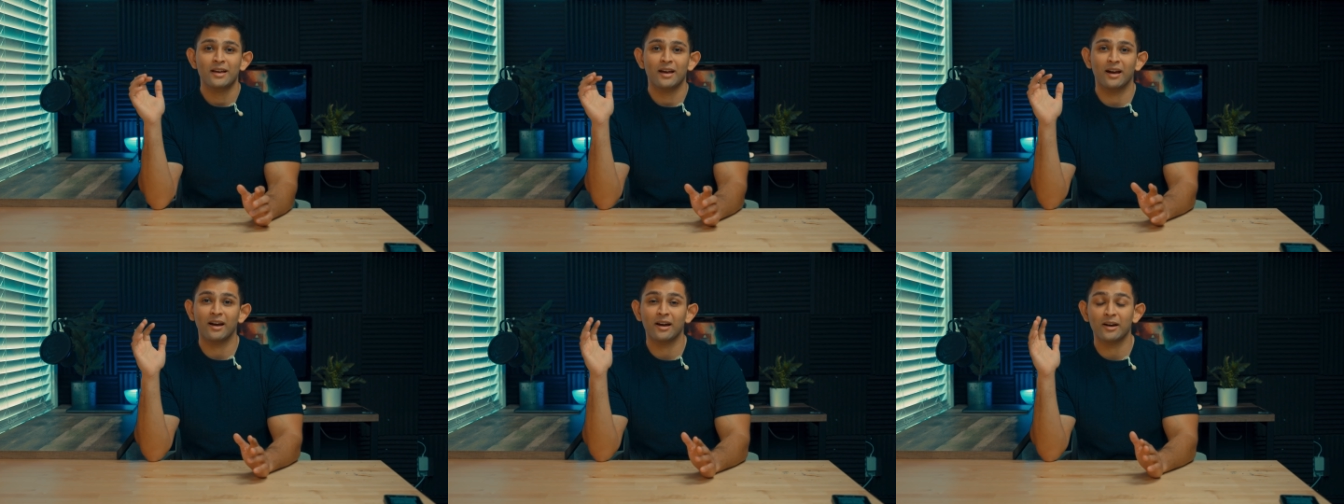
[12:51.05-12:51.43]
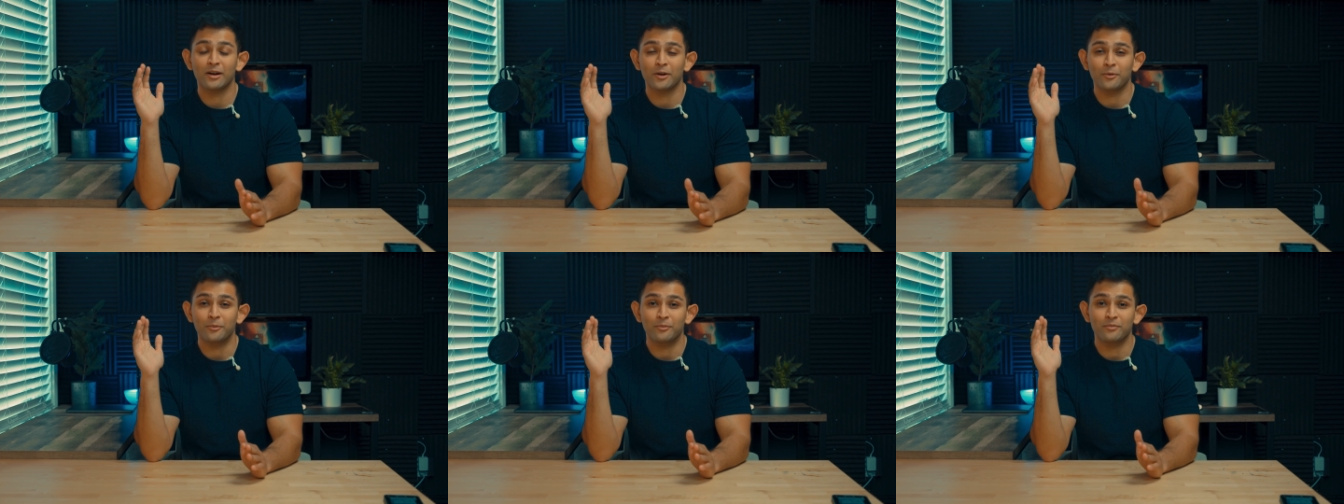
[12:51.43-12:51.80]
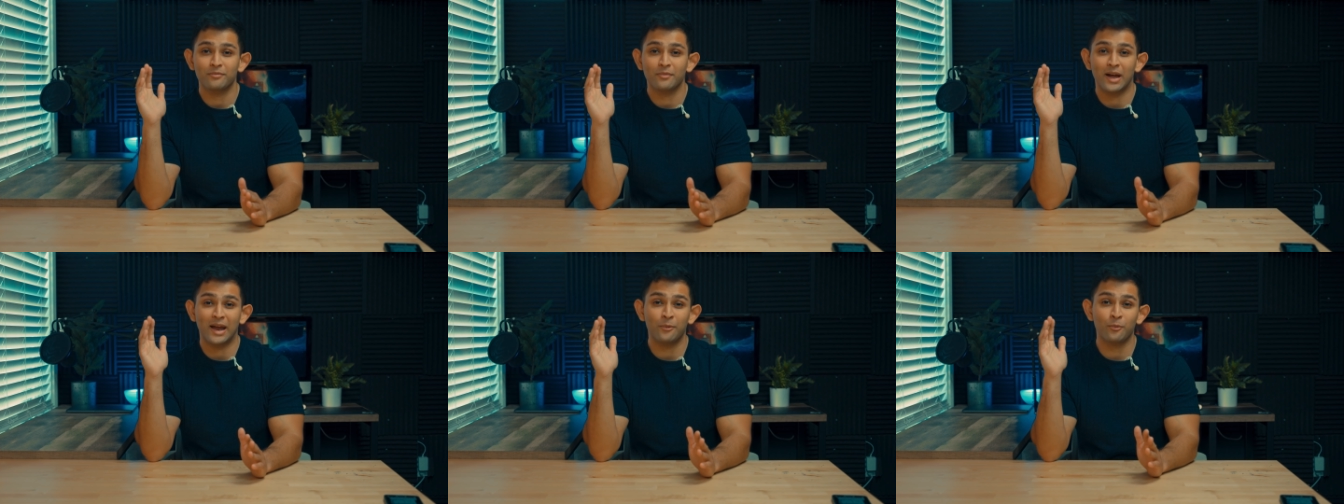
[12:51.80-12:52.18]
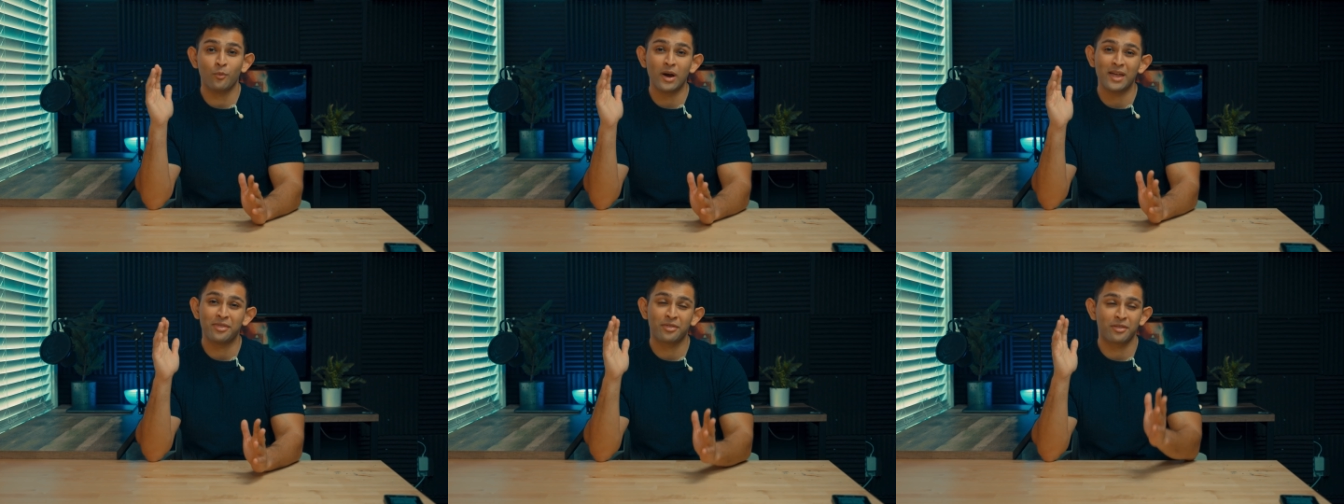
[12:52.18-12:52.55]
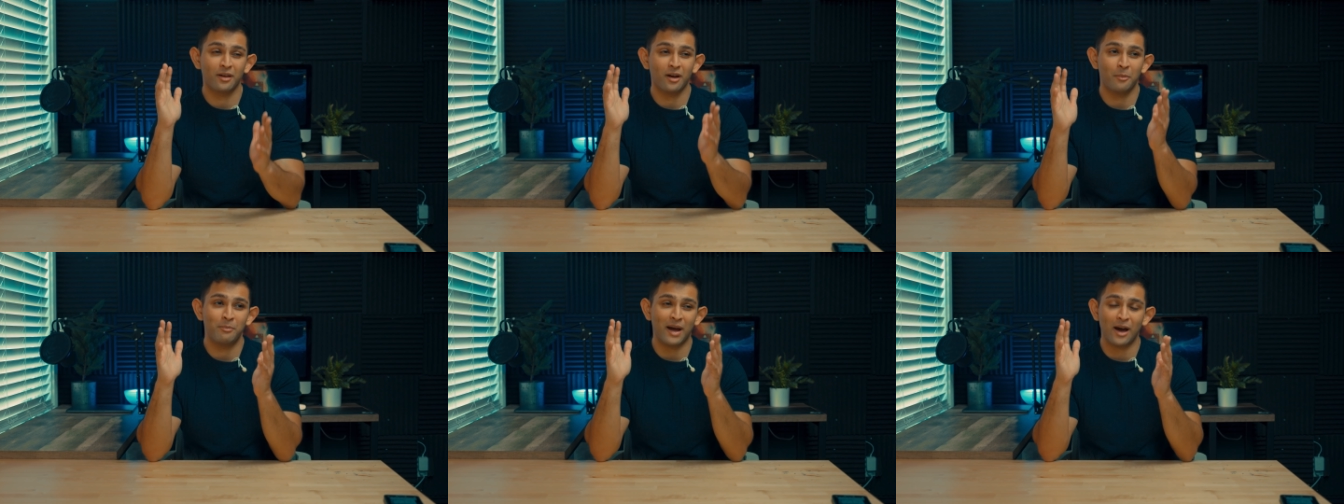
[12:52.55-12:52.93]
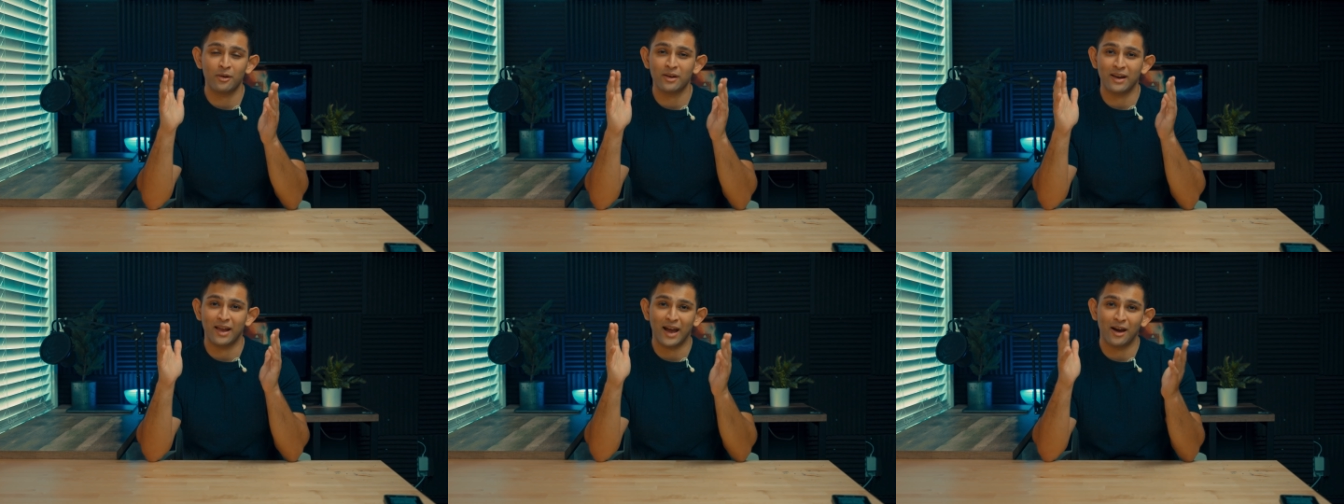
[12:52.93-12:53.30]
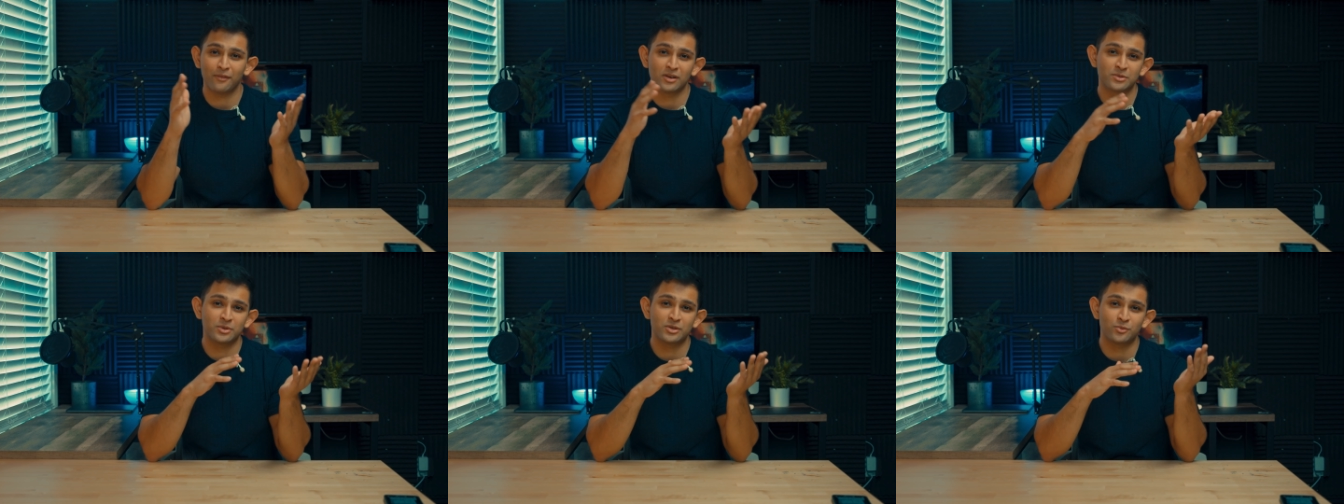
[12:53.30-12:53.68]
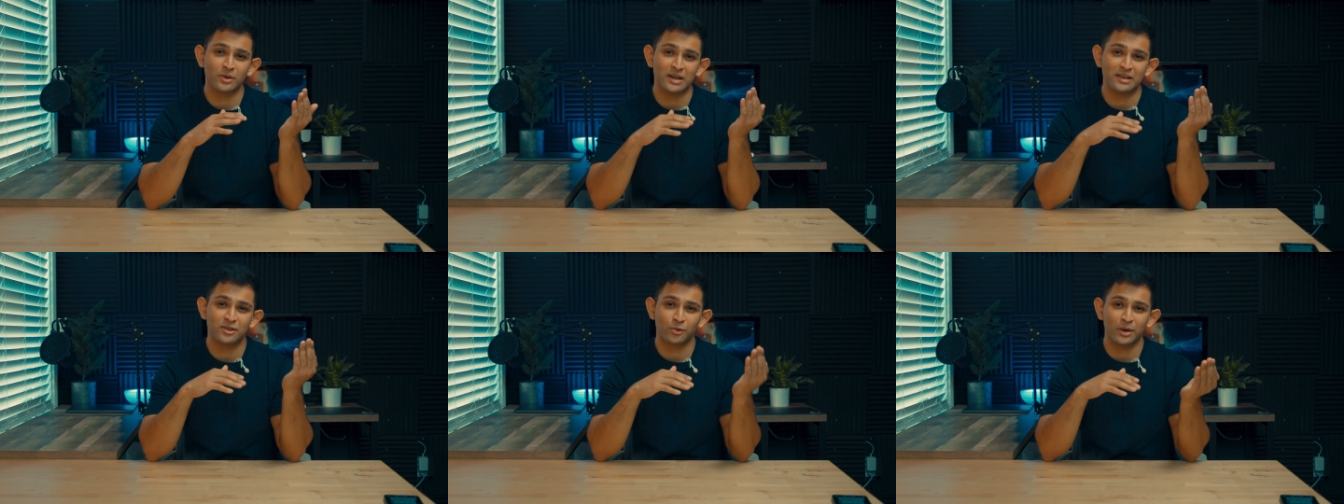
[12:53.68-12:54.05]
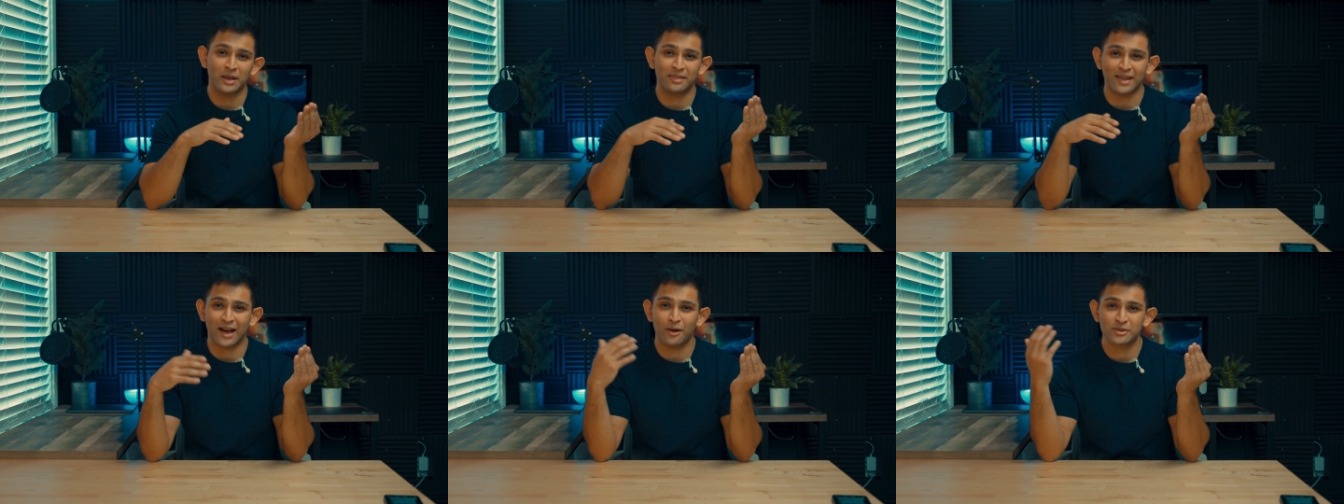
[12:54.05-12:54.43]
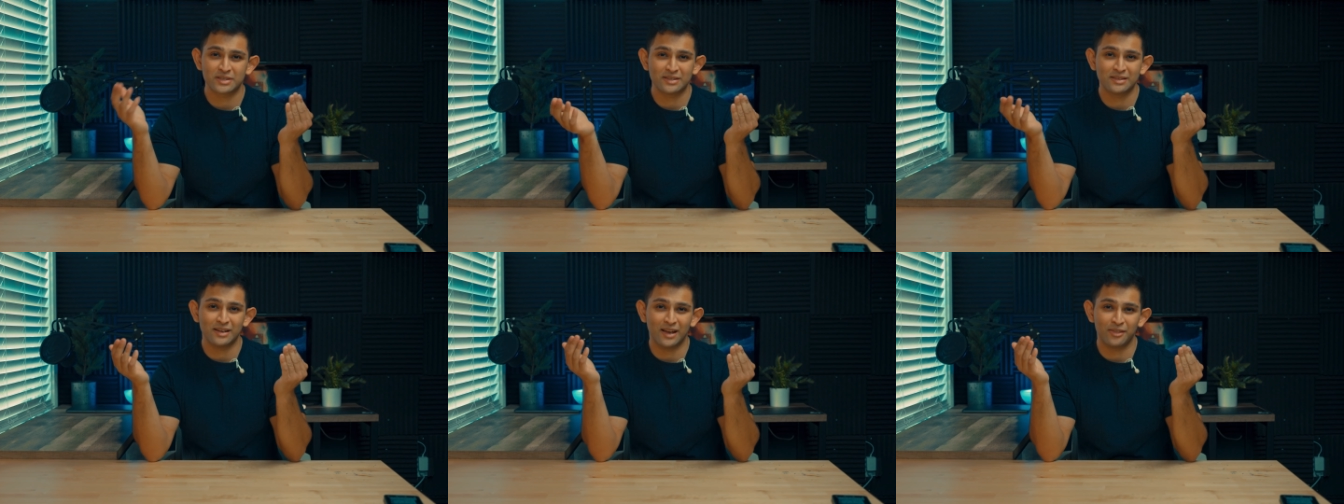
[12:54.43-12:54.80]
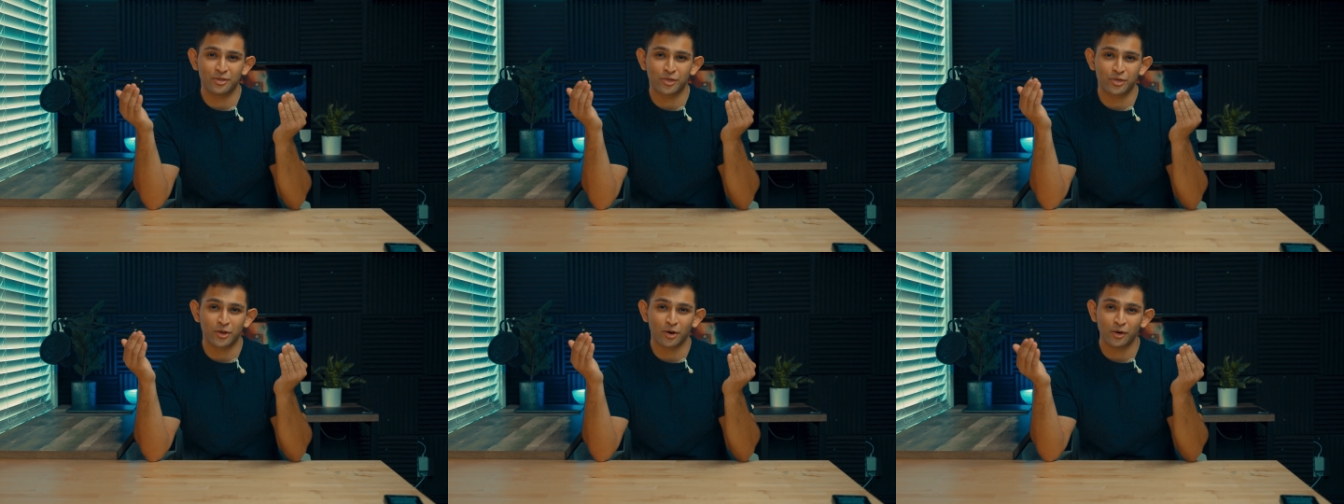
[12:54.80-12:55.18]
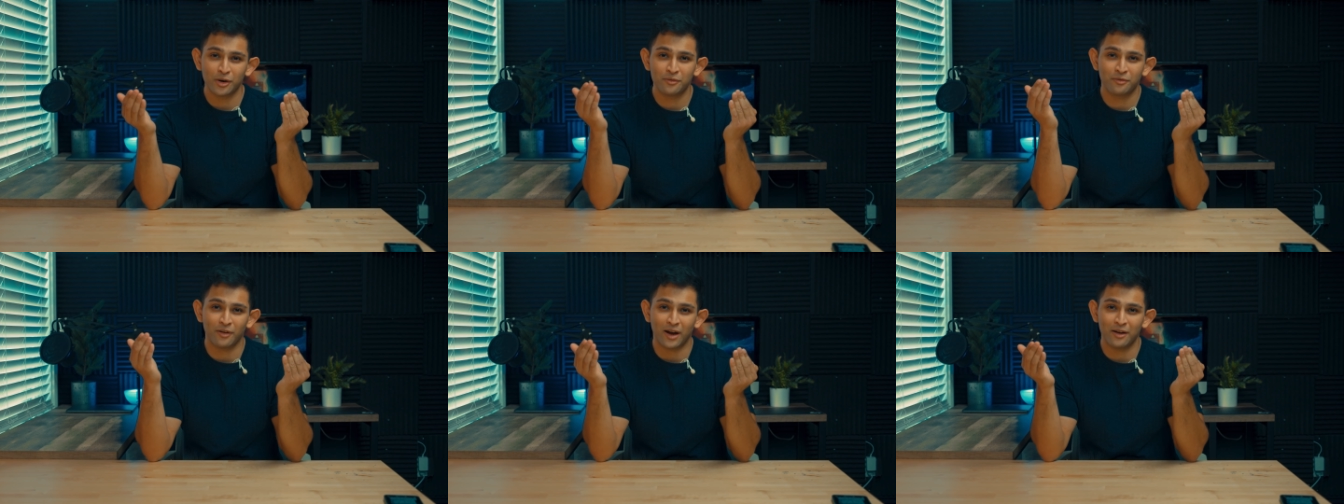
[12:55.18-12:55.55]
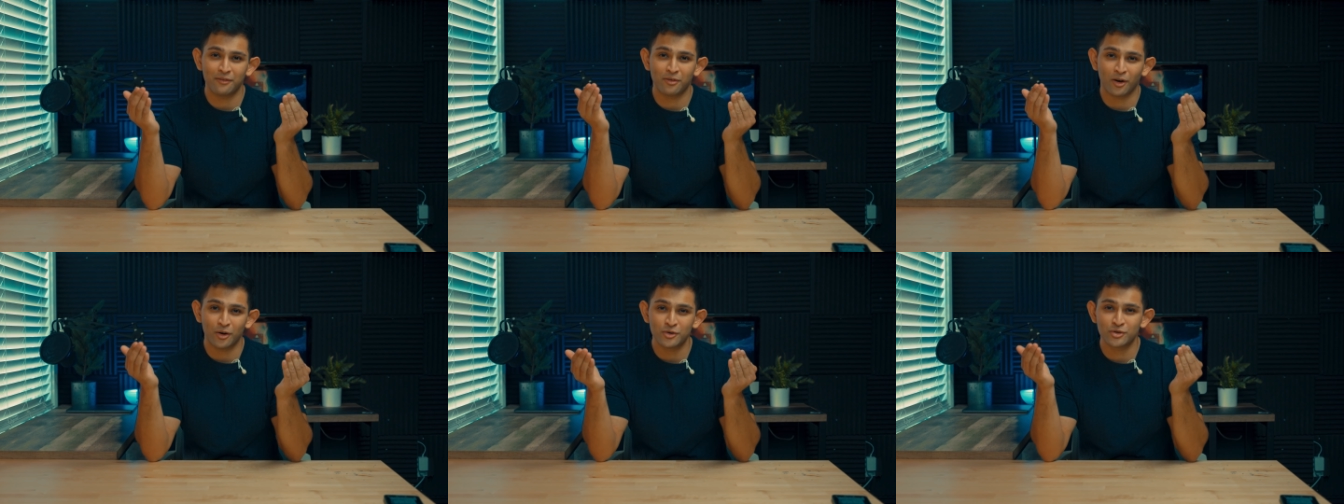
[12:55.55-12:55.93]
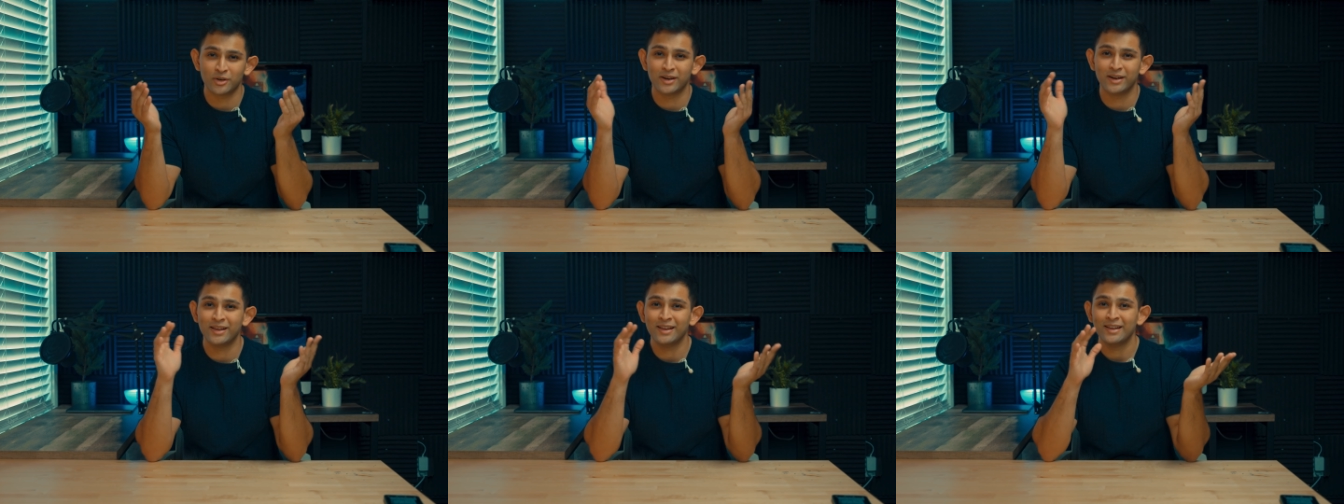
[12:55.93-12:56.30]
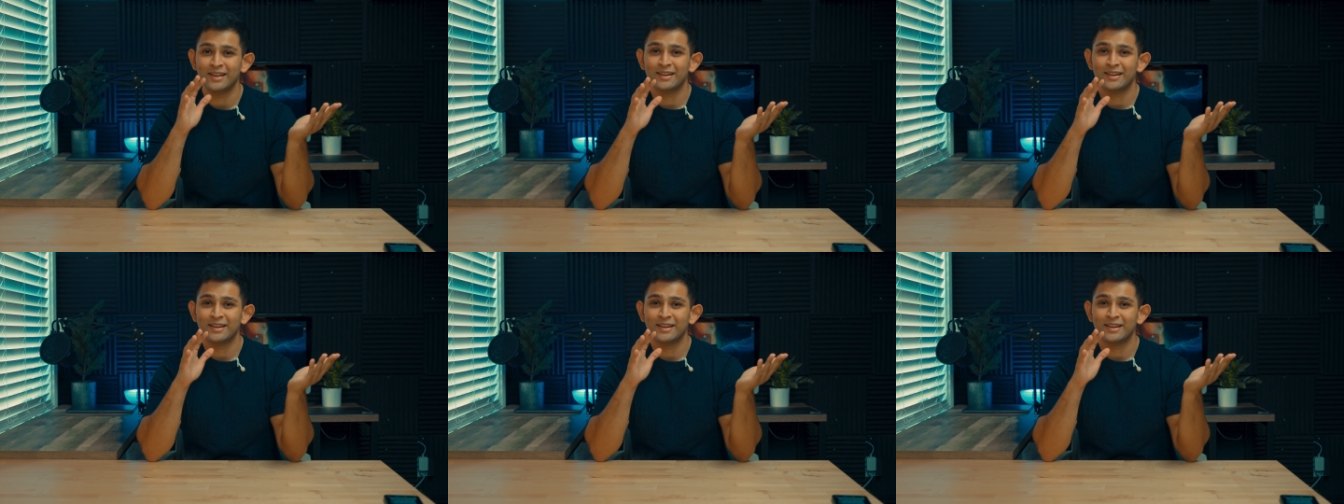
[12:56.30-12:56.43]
and with about an average between 3000 and 3500